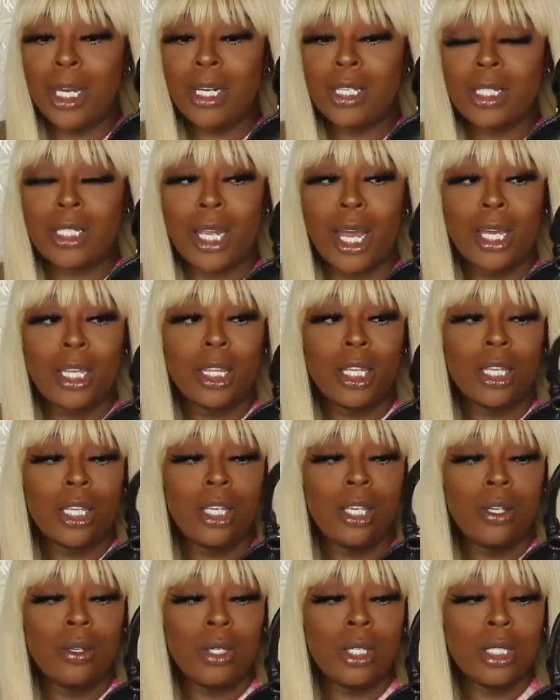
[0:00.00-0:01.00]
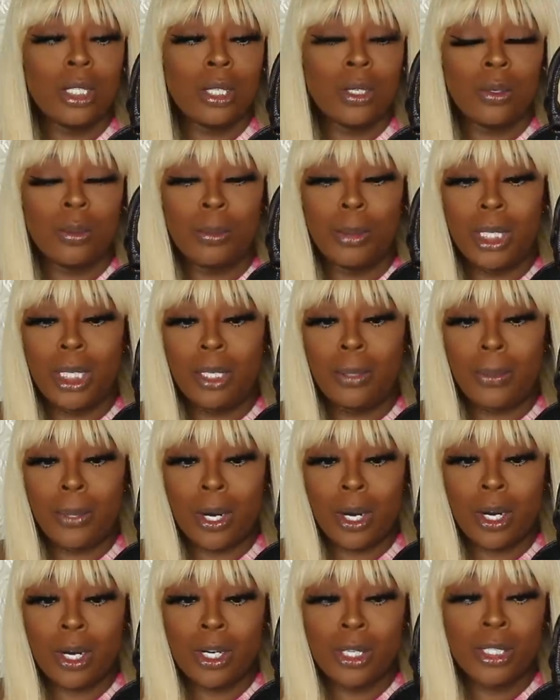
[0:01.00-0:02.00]
It is like the cutest little mini
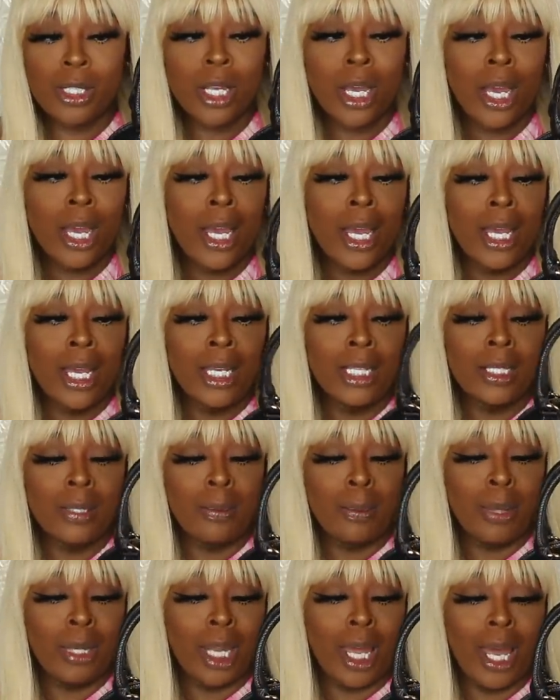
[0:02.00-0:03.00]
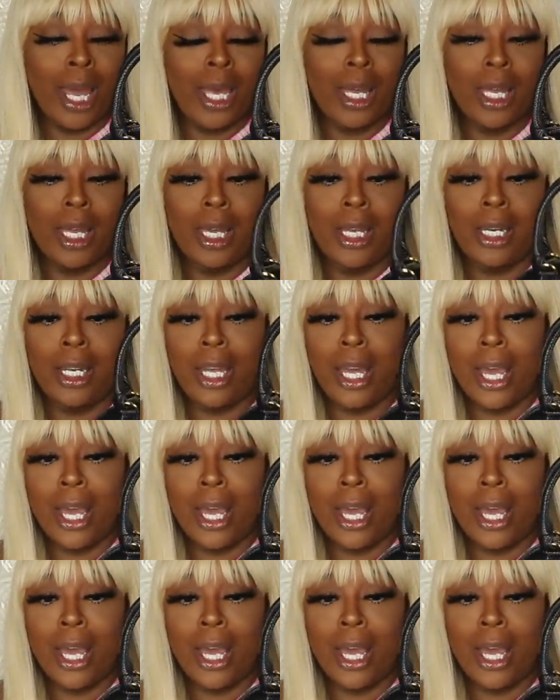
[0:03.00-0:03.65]
purse. It's black and it